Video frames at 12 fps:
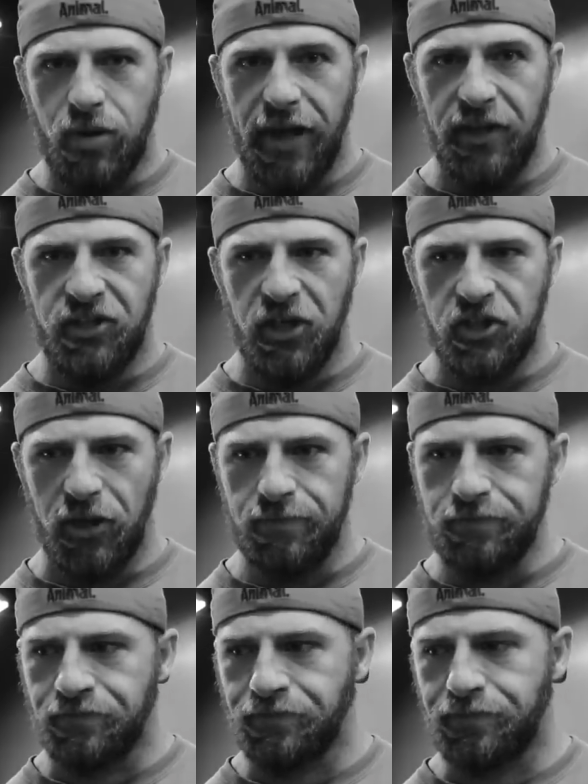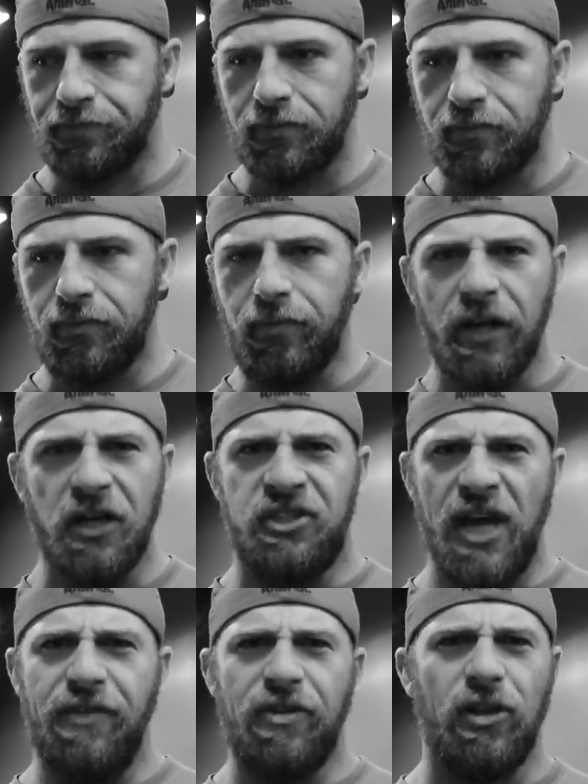the tension.
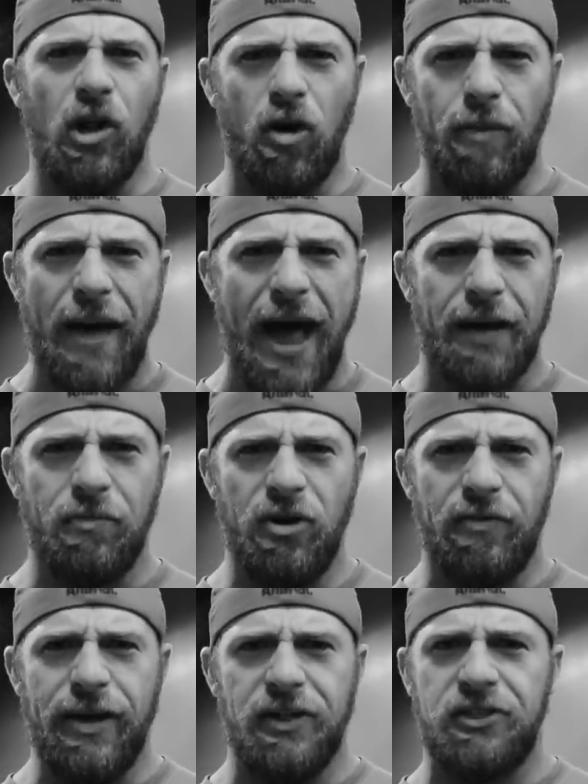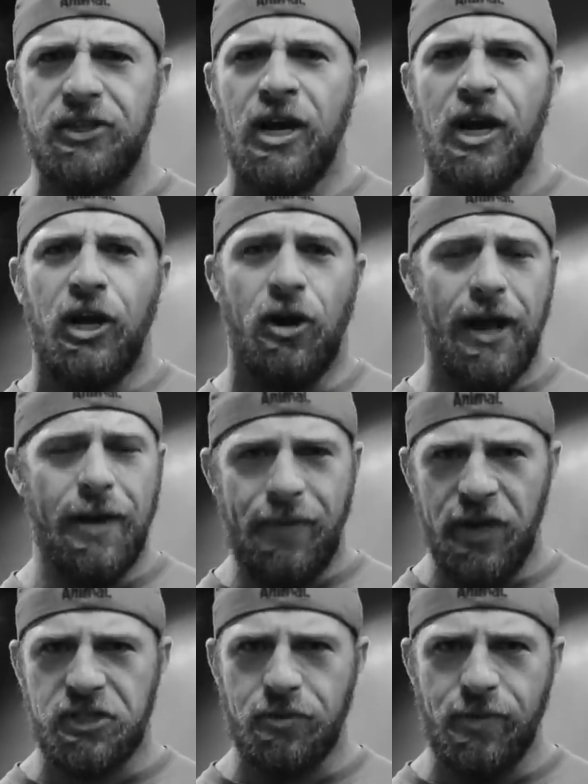Save your lower back movements, your hip
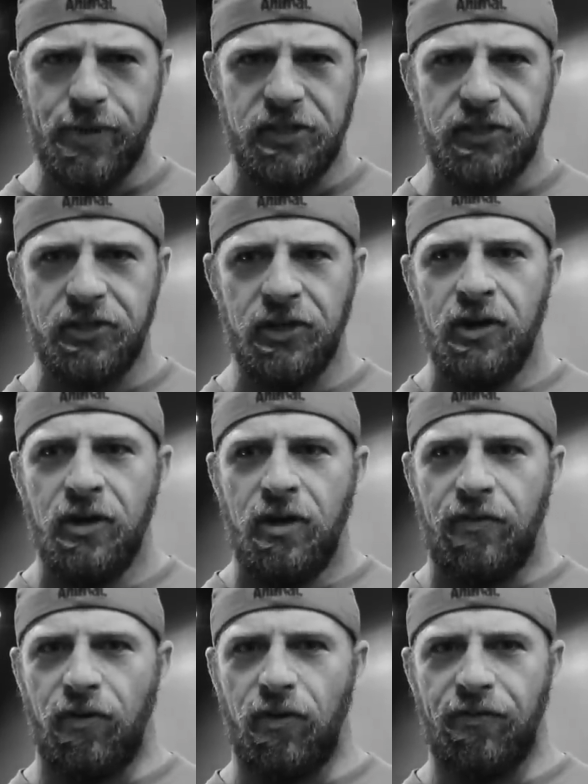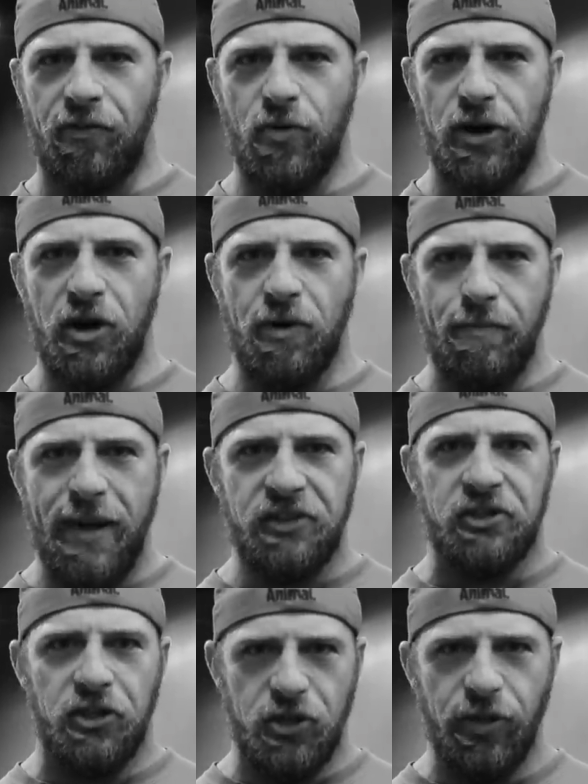hinge movements for when you're meant
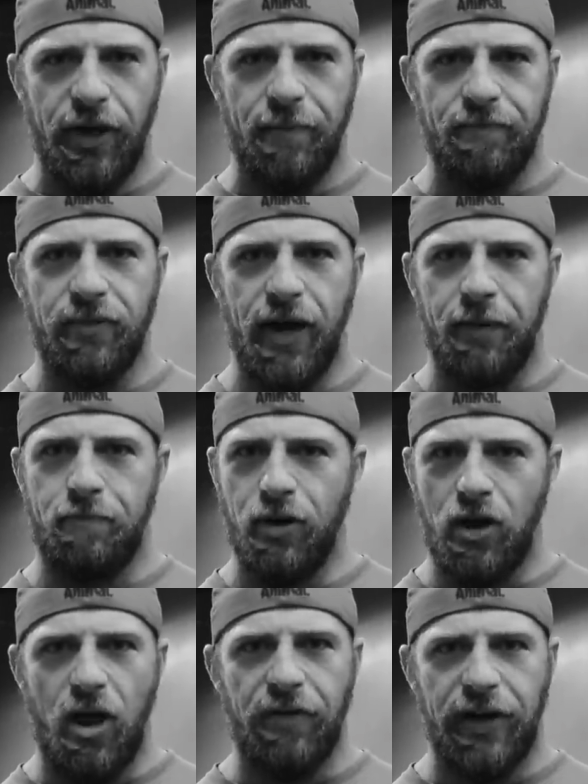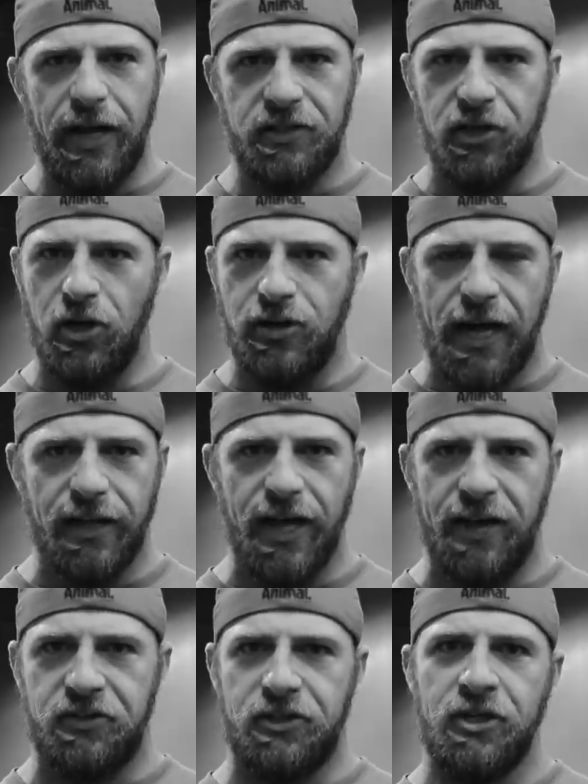to do them. Like, put all of it into your
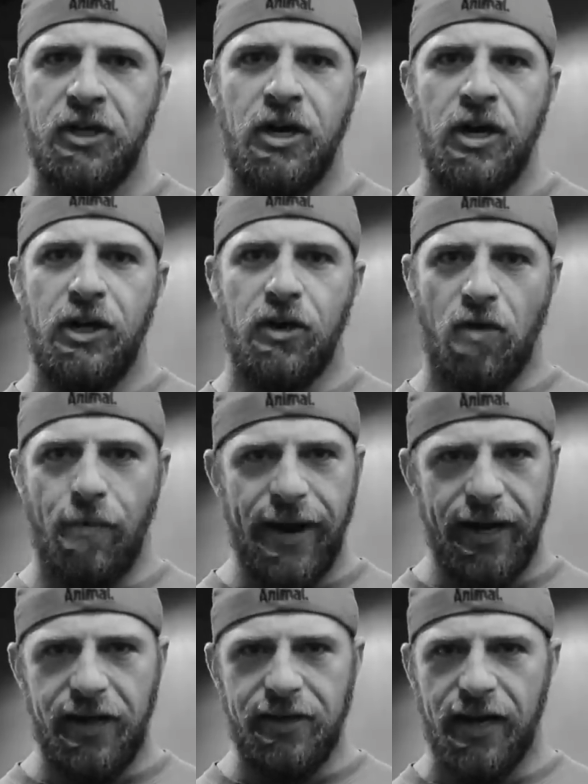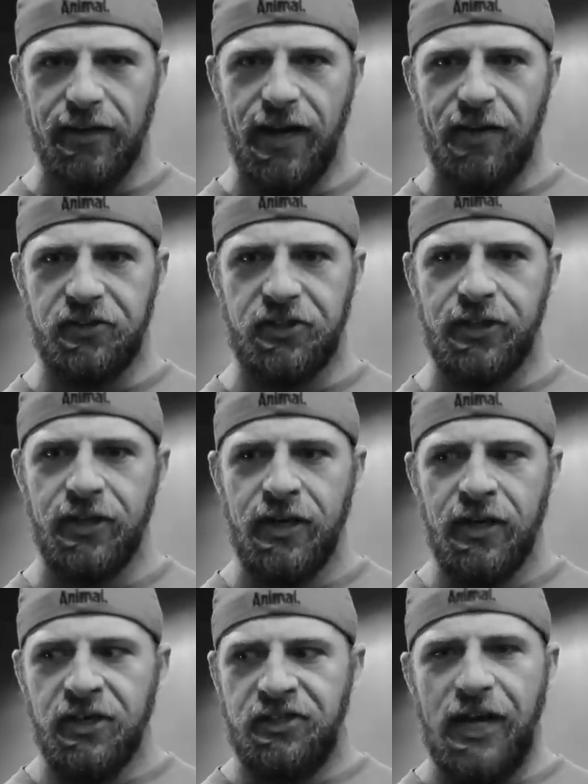deadlifts, your Romanian deadlifts.
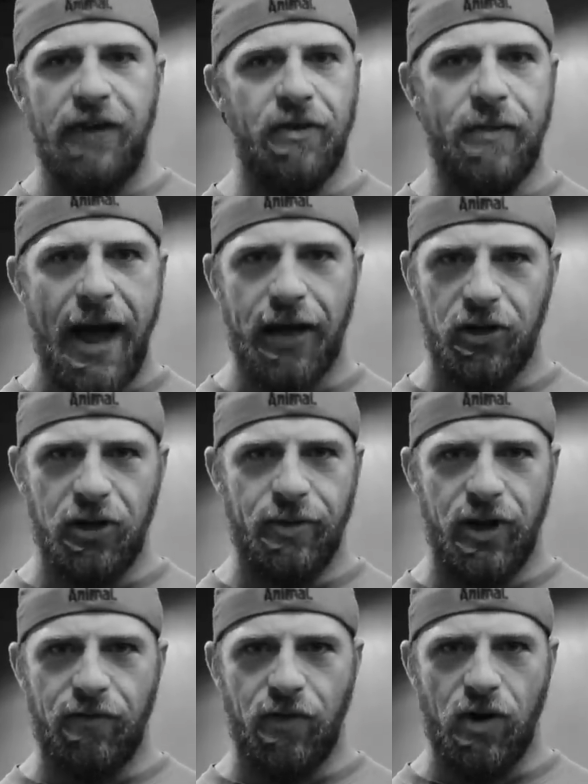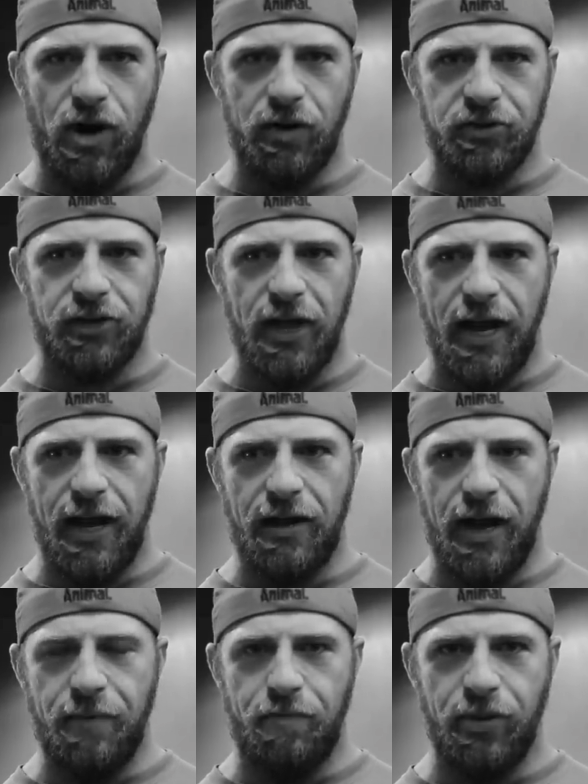Save your back on your bent over rows and
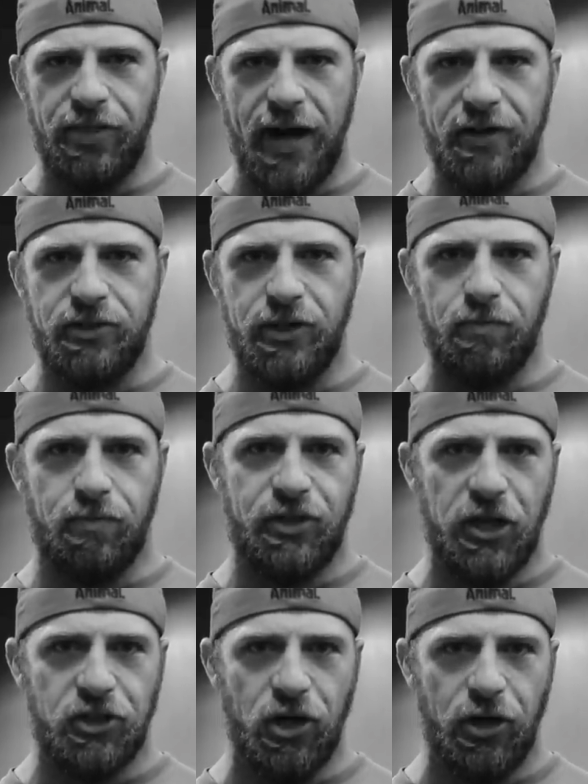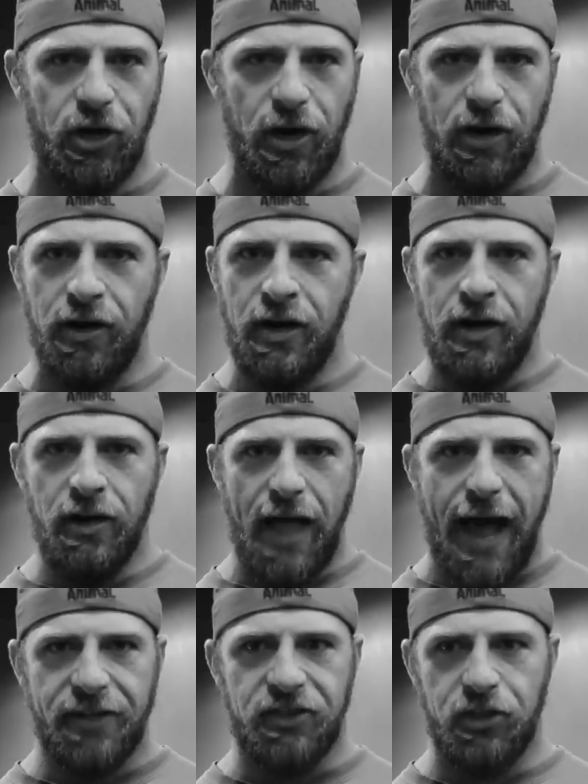put that tension on your
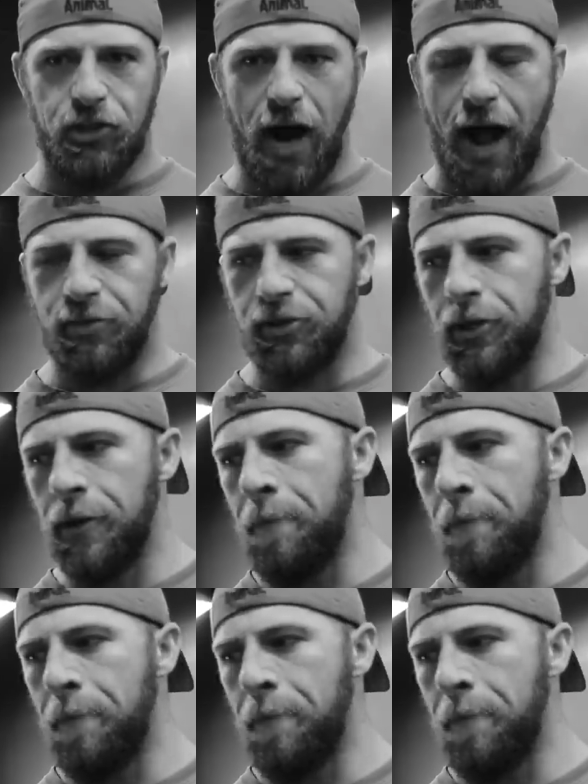lats and traps.